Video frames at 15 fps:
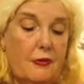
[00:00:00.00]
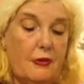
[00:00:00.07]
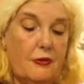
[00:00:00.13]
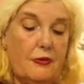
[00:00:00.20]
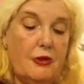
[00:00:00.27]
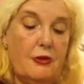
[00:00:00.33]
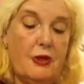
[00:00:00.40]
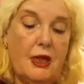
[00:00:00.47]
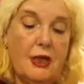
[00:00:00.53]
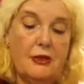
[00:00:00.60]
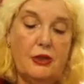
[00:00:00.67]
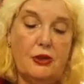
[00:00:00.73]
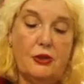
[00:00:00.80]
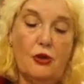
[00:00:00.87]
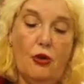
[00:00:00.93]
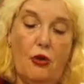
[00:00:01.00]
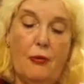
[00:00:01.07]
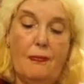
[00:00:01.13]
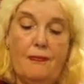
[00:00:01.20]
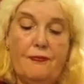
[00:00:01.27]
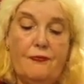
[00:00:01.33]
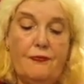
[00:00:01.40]
until you get to the
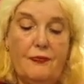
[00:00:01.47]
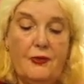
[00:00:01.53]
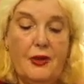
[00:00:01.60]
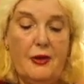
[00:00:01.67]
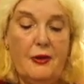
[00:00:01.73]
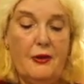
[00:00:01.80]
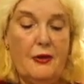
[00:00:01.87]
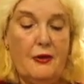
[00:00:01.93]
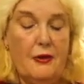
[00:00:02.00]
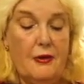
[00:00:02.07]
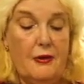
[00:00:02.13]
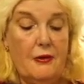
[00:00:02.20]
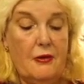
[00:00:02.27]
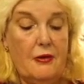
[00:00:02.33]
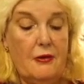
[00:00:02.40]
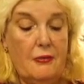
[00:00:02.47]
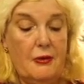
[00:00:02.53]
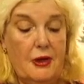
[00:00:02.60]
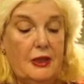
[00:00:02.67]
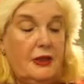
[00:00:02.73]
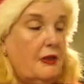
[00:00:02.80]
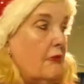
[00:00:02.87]
top.
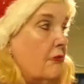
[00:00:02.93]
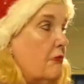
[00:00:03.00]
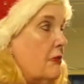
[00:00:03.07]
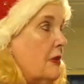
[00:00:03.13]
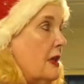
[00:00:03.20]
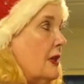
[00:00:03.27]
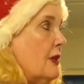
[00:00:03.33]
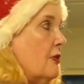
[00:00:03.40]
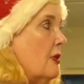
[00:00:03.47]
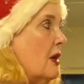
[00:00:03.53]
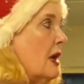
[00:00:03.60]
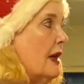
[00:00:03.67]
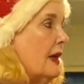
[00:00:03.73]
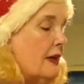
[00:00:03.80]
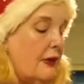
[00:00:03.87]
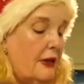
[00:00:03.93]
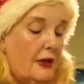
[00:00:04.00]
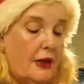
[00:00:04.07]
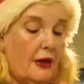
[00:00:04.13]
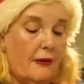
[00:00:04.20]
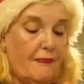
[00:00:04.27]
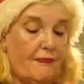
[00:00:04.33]
These are really oily,
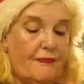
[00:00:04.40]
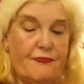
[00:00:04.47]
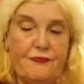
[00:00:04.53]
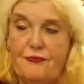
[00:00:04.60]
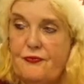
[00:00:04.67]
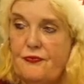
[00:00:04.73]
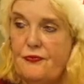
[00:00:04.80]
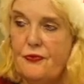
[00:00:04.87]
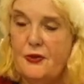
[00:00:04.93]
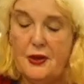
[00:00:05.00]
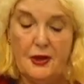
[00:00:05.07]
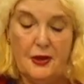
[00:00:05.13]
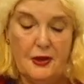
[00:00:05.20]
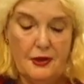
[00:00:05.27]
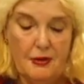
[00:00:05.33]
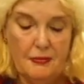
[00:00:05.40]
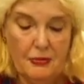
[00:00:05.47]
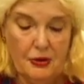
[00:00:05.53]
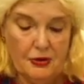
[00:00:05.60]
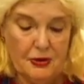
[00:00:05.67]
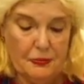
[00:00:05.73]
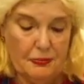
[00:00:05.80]
the
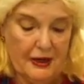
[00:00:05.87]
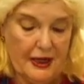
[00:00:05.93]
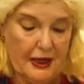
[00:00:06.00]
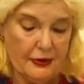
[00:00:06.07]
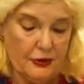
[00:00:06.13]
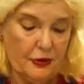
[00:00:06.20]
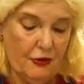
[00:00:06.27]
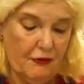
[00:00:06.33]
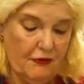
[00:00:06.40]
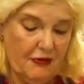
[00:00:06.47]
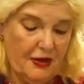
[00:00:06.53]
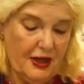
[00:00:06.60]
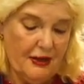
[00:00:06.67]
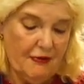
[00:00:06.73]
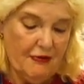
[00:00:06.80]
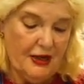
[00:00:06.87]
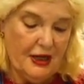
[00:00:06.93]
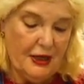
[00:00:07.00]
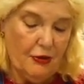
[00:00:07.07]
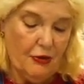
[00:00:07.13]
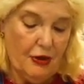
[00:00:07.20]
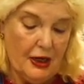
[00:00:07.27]
marzipan's gone really,
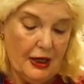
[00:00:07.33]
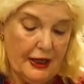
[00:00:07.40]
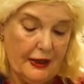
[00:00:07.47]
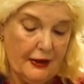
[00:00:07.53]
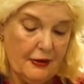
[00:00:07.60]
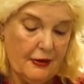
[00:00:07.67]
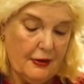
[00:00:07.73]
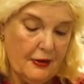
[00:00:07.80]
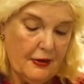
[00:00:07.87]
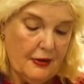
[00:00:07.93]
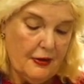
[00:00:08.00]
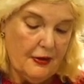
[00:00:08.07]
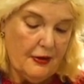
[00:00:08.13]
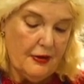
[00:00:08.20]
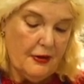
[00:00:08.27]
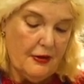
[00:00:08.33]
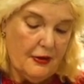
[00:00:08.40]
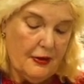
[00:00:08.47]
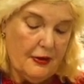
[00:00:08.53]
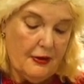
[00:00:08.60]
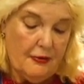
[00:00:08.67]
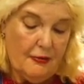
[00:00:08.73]
really oily.
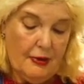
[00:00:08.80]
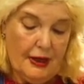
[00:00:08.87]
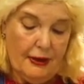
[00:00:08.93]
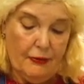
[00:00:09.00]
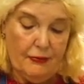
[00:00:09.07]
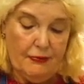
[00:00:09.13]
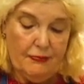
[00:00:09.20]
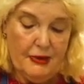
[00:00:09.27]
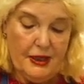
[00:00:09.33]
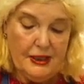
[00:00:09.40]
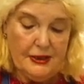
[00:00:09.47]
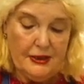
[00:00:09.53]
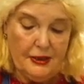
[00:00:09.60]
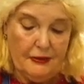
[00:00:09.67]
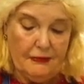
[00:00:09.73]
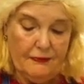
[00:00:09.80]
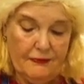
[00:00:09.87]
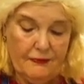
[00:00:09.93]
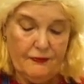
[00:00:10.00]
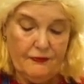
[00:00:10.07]
Wow, amazing.